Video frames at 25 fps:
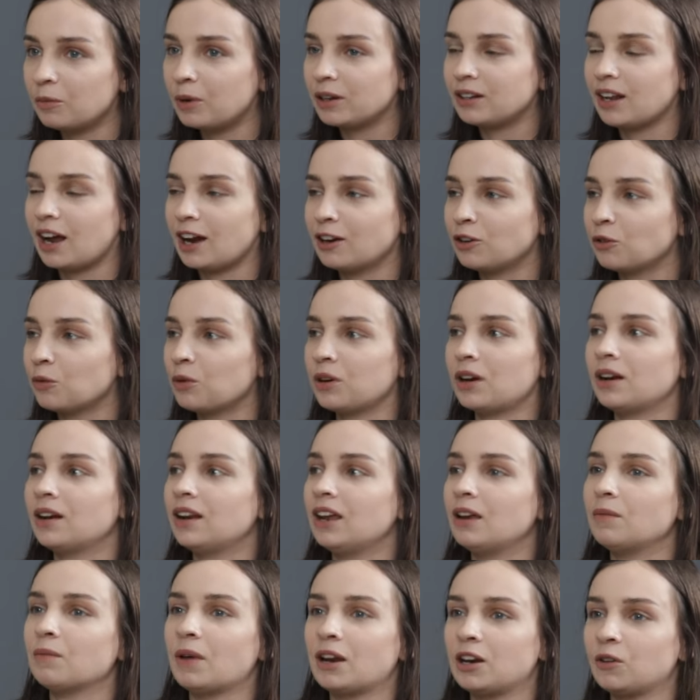but I don't want to
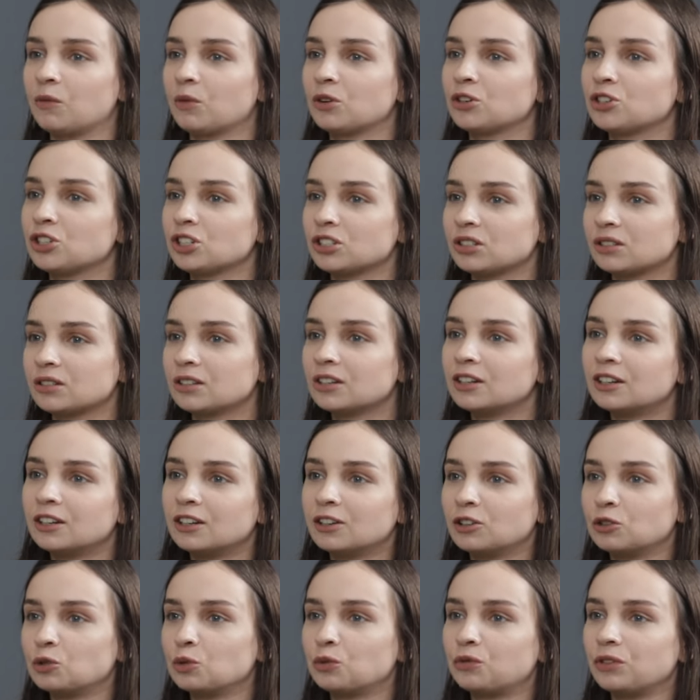name anyone just
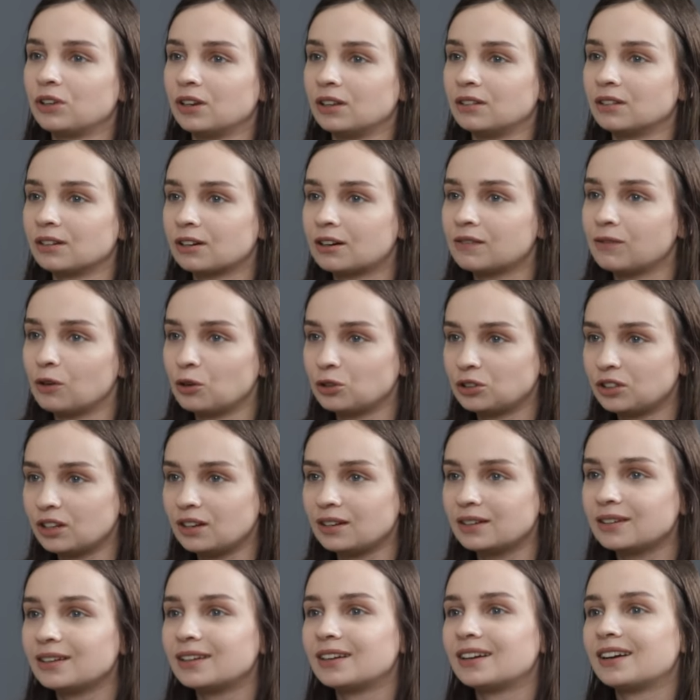to fill in the
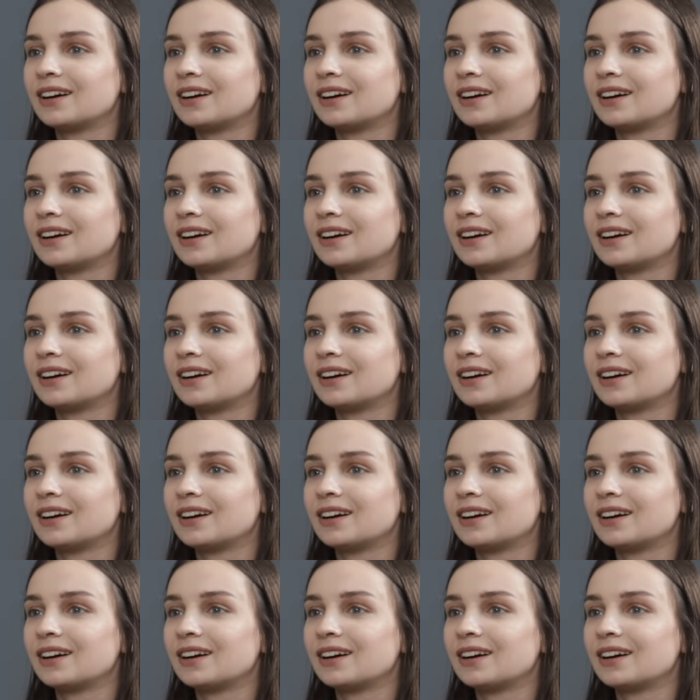quota.